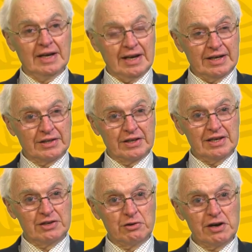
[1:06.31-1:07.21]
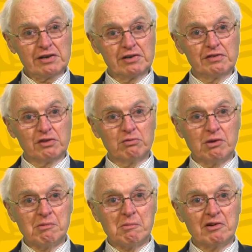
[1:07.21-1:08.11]
The director of the War
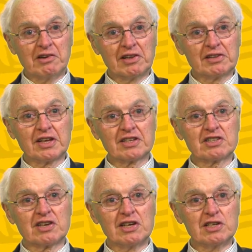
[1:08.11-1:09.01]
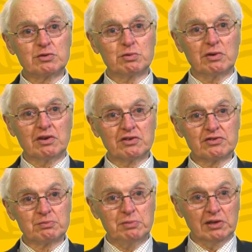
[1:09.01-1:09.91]
Memorial at that stage
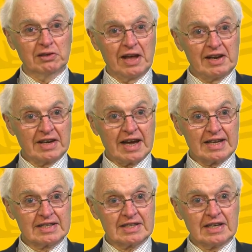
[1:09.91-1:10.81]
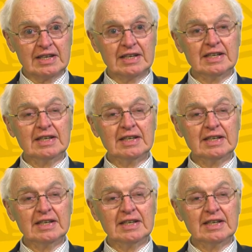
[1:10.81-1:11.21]
was Bill Lancaster.